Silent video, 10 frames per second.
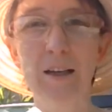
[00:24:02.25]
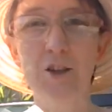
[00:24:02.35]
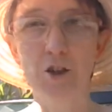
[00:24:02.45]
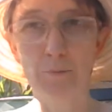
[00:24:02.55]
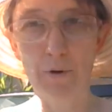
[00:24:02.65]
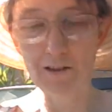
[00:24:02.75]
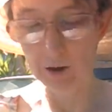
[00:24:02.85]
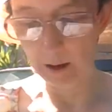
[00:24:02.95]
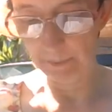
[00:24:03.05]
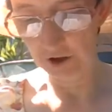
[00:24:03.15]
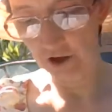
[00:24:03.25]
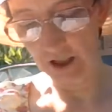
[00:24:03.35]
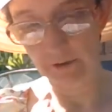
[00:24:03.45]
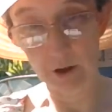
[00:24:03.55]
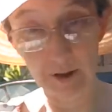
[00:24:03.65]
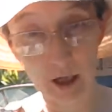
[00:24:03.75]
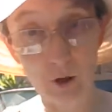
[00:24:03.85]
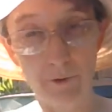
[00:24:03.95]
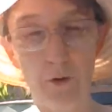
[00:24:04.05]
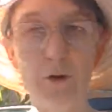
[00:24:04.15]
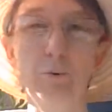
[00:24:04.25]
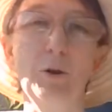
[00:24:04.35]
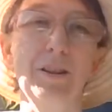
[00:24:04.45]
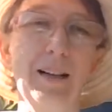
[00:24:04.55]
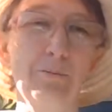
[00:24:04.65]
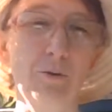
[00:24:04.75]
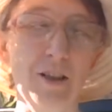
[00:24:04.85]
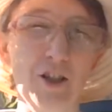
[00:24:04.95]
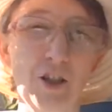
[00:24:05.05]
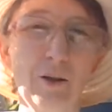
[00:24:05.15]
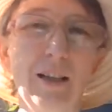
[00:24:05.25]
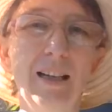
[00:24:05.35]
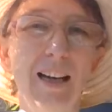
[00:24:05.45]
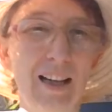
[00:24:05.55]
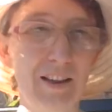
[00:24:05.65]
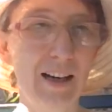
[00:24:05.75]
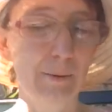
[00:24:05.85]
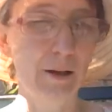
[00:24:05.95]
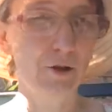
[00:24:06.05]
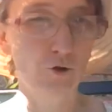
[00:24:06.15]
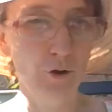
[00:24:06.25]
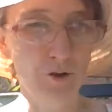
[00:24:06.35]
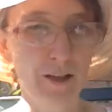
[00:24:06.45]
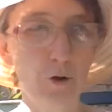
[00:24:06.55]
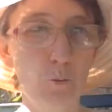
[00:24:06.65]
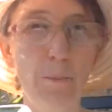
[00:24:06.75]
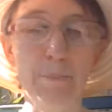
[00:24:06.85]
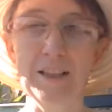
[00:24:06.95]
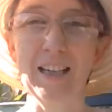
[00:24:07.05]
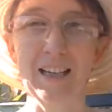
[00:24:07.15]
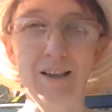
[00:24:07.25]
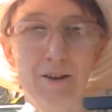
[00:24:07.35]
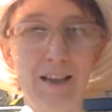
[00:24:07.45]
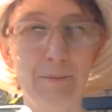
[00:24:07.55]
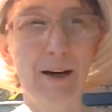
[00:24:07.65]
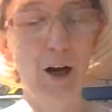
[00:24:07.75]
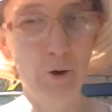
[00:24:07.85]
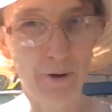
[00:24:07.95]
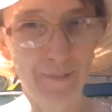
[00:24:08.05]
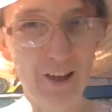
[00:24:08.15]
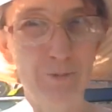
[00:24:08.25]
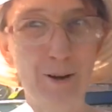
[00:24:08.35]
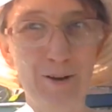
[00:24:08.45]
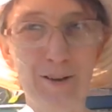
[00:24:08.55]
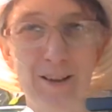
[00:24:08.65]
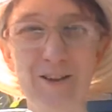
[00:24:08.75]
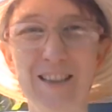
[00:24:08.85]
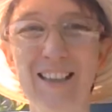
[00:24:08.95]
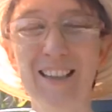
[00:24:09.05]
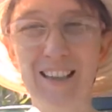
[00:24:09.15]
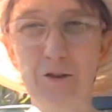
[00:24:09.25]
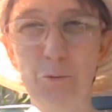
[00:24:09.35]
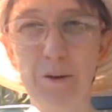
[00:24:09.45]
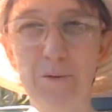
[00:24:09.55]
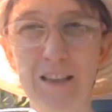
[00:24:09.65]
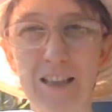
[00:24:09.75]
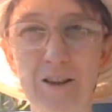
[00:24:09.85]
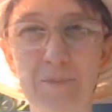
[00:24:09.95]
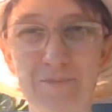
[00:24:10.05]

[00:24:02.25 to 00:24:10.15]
Tomorrow I'm going to give you the overview of the book that I promised you, and then I'm going to drill down on one particular theme, and I hope I manage both of those in one video.